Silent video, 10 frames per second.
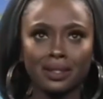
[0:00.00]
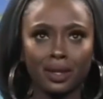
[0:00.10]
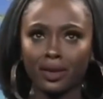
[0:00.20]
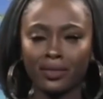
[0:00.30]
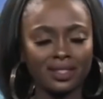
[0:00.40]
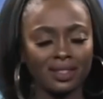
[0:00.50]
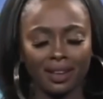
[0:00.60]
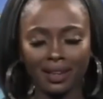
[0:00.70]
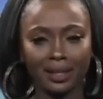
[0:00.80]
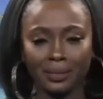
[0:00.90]
because I just
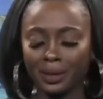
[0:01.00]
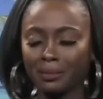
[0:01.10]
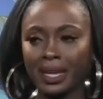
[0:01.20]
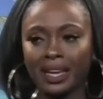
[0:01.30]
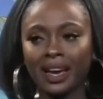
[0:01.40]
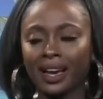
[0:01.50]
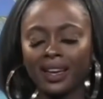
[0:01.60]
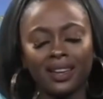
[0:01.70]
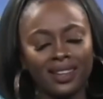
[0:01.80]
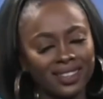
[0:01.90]
know if it's not gonna be
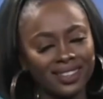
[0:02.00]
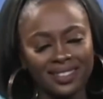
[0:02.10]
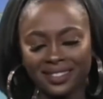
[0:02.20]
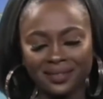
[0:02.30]
me, I,